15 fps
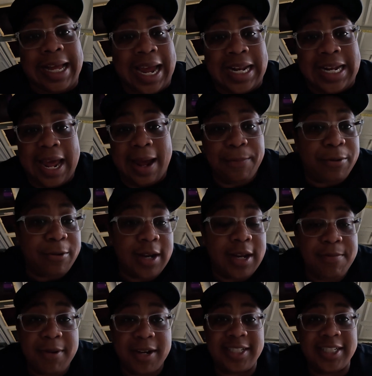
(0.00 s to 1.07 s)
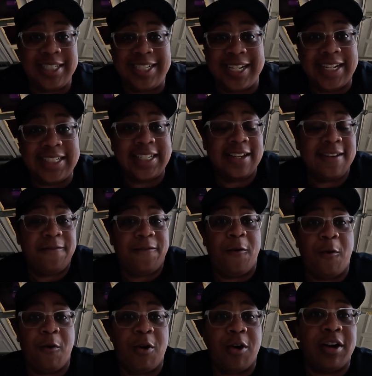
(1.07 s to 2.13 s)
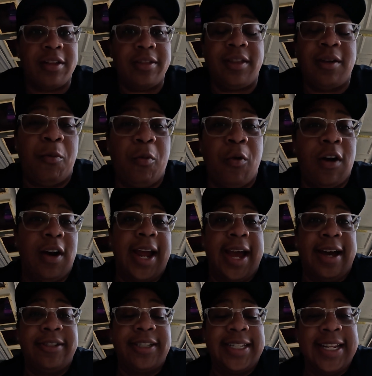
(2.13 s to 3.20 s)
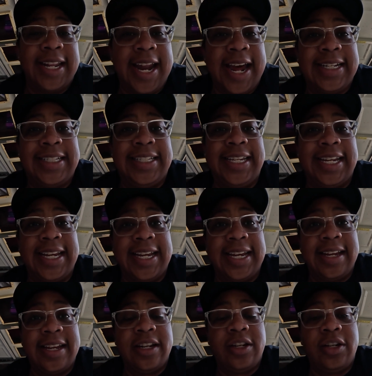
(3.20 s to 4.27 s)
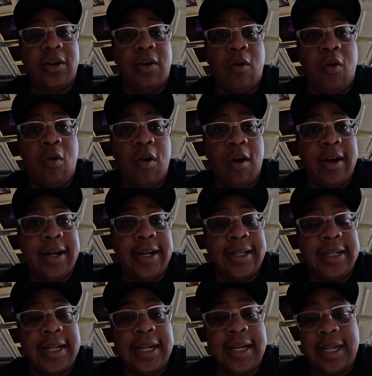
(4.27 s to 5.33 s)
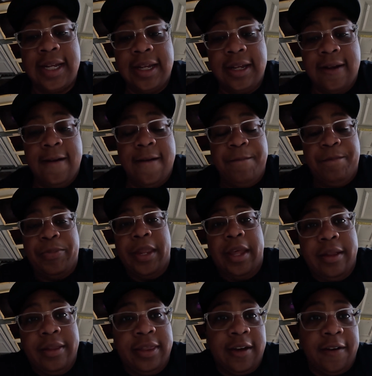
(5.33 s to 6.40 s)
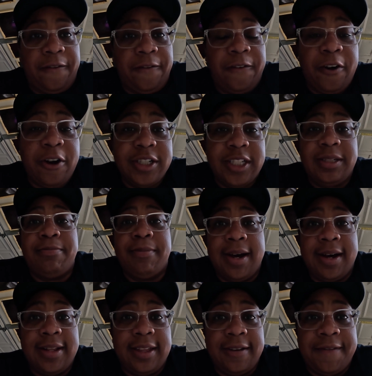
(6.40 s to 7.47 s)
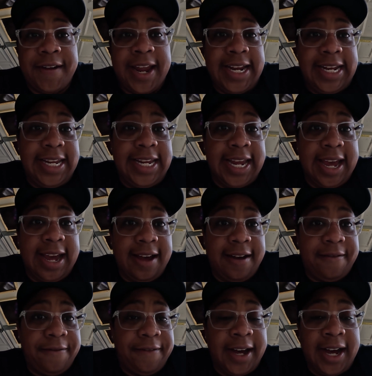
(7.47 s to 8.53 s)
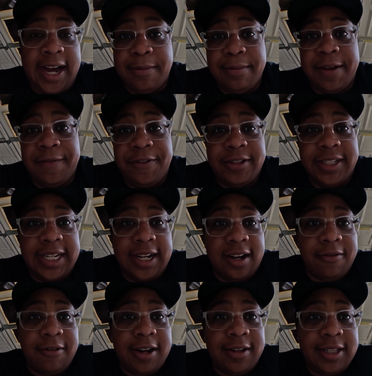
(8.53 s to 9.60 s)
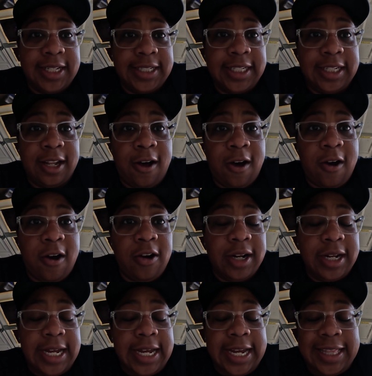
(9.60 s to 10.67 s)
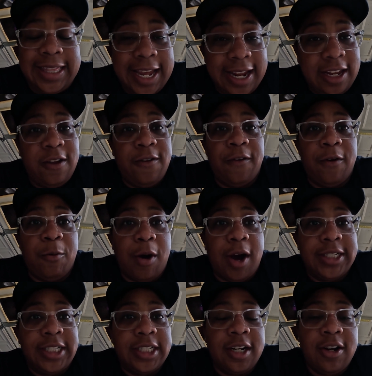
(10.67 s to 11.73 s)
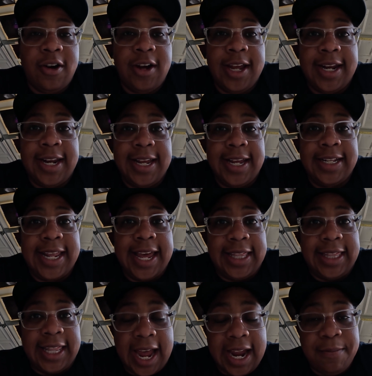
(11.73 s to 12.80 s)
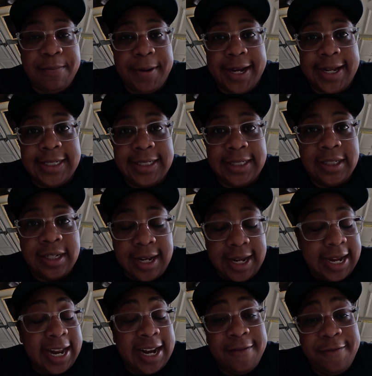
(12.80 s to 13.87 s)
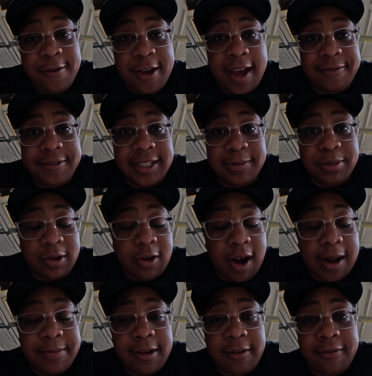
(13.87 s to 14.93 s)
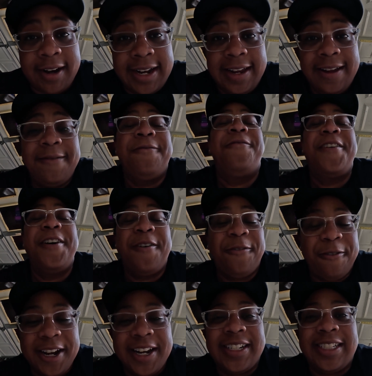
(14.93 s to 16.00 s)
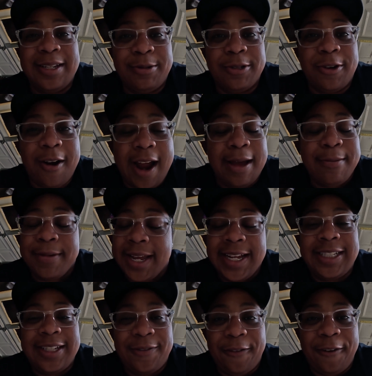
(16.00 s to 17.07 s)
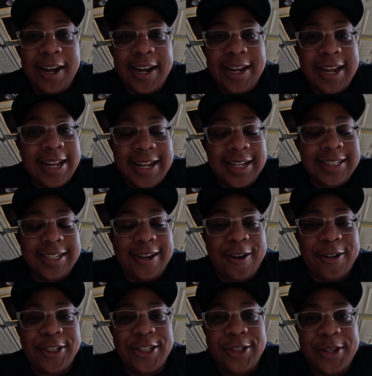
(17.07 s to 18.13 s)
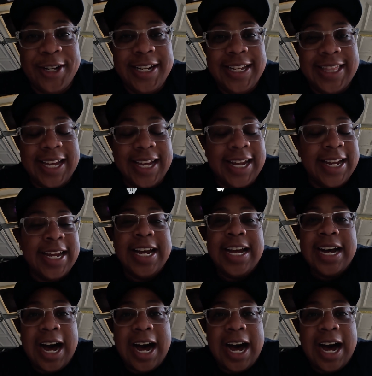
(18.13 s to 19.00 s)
And that pretty much does it for the workouts that I did on the first month of ADF. If you stuck around this long, thank you for watching. Go ahead and hit that like button. And if you haven't subscribed already, feel free to subscribe. It's free. It doesn't cost you anything.